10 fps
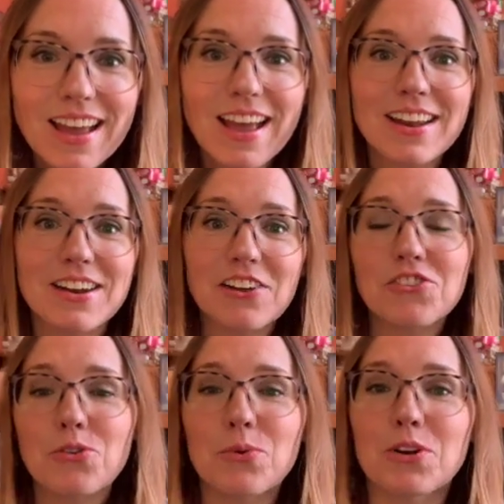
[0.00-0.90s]

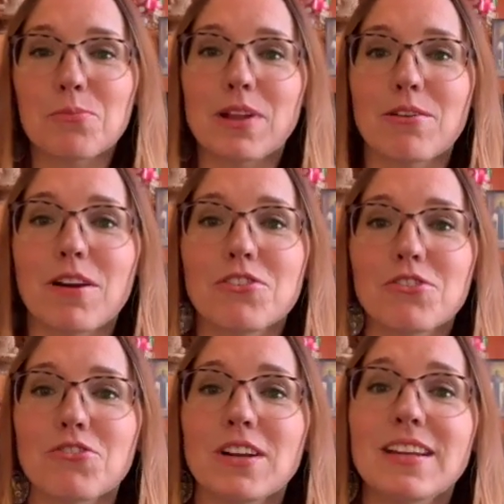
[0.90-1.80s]
National Winter Playwrights
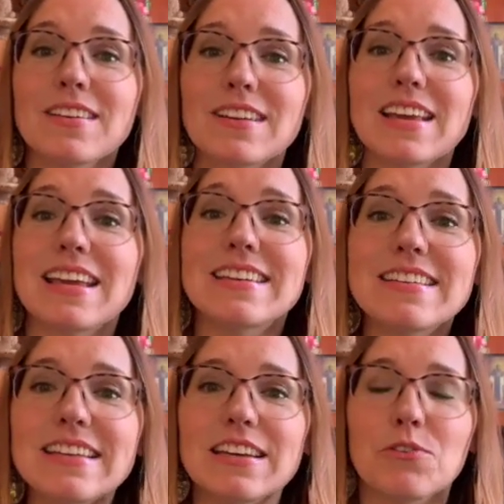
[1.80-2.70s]
Retreat
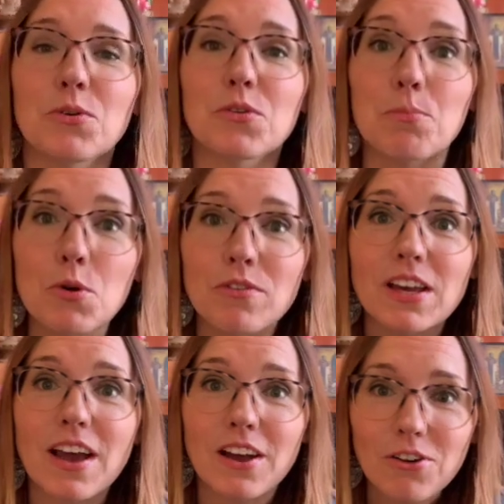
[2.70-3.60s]
indeed was moving
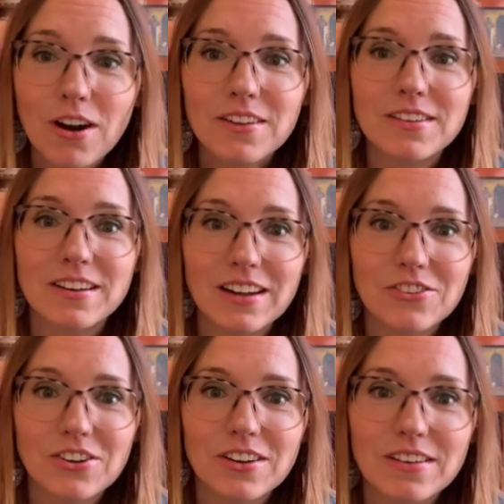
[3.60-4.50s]
across the
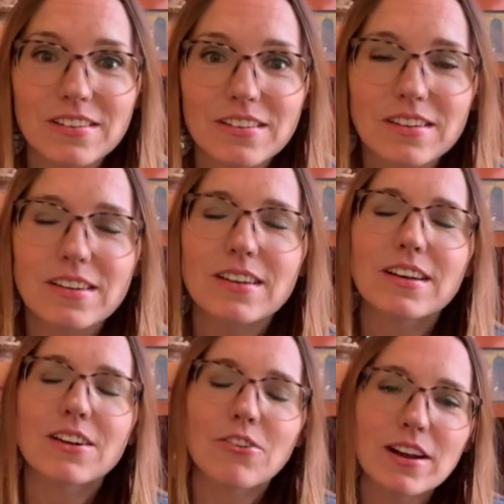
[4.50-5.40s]
nation.
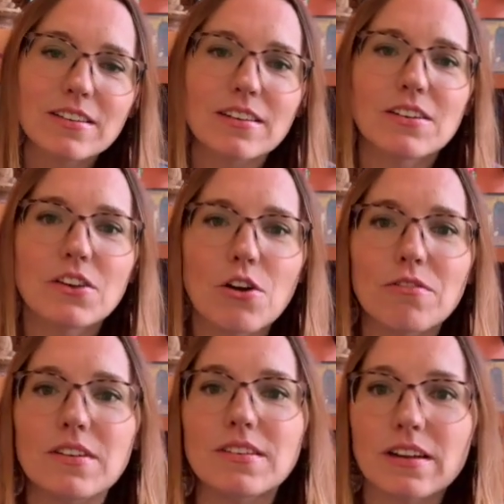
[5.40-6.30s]
Granted,
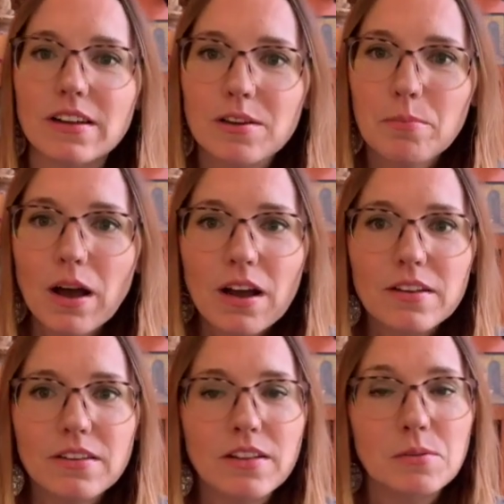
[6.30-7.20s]
COVID did hit pause
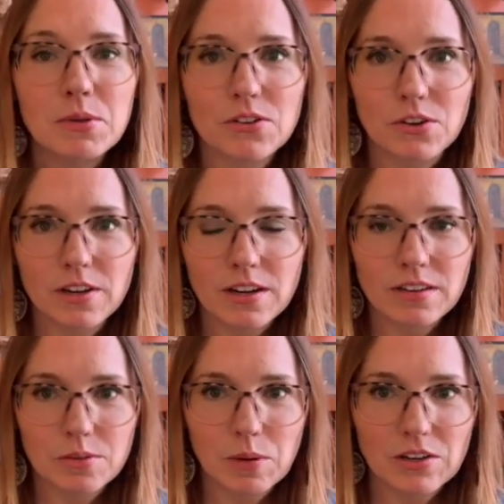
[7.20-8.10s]
on the Missouri
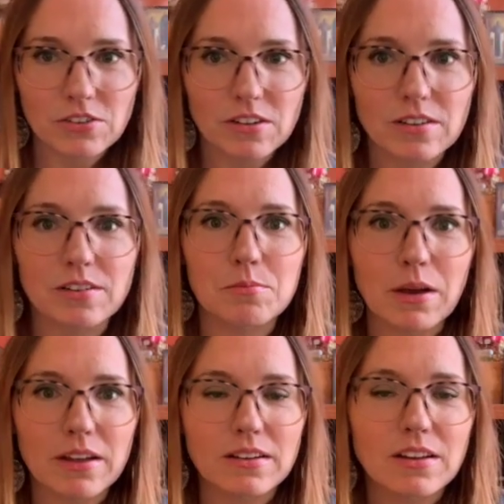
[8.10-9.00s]
expansion,
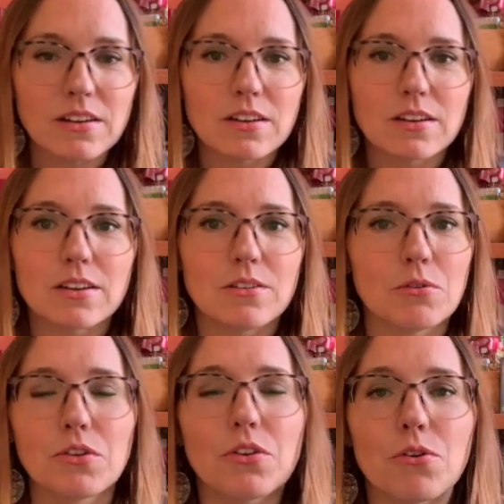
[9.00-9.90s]
but we're
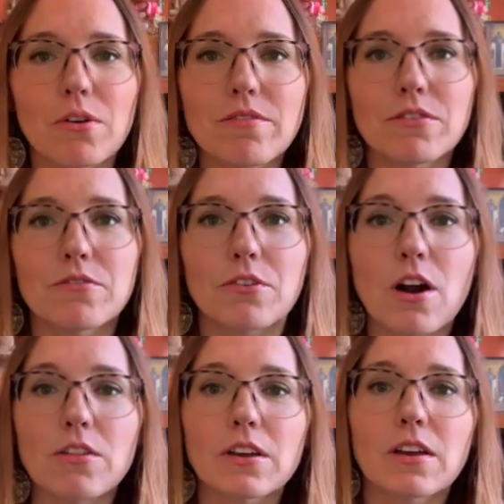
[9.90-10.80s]
so grateful for all
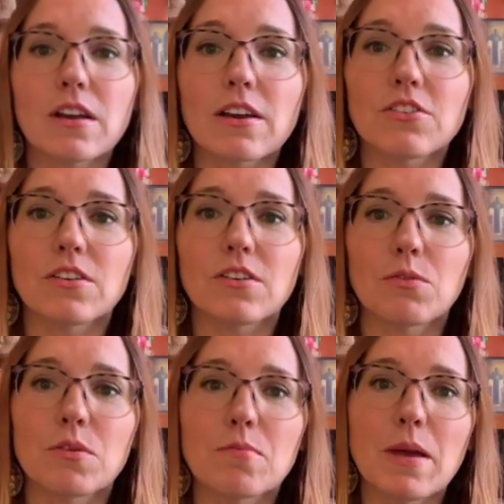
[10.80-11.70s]
the connections
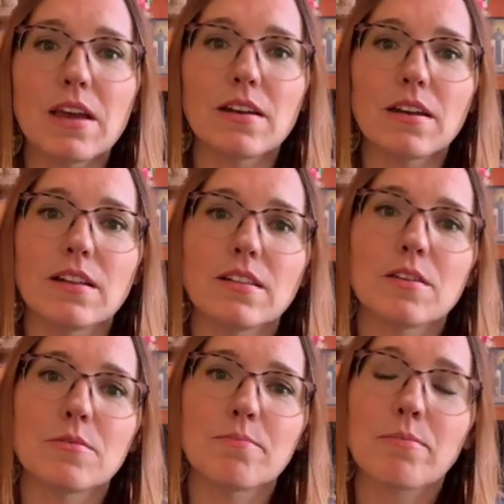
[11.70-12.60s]
we've made and
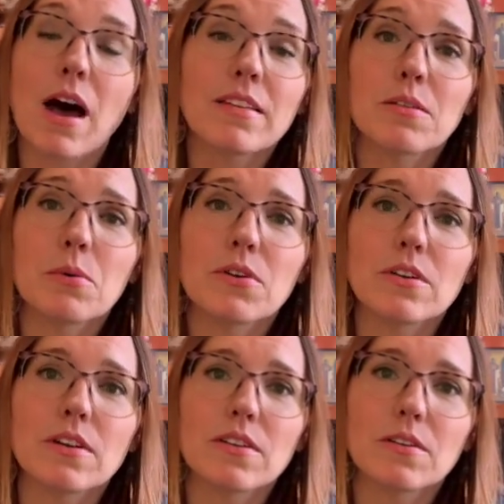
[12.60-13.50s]
the
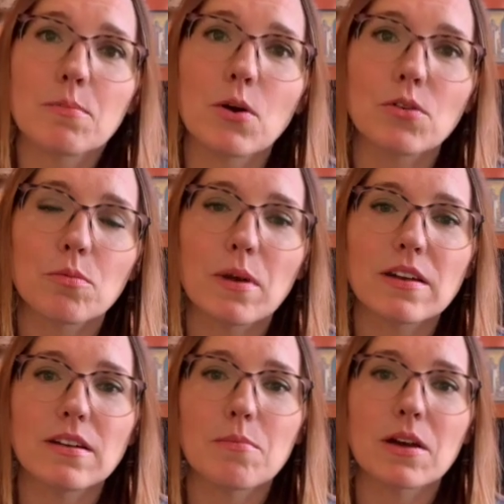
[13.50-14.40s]
possibilities
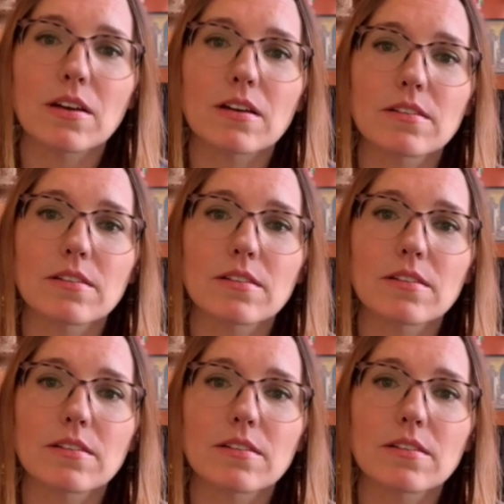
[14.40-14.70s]
post-pandemic.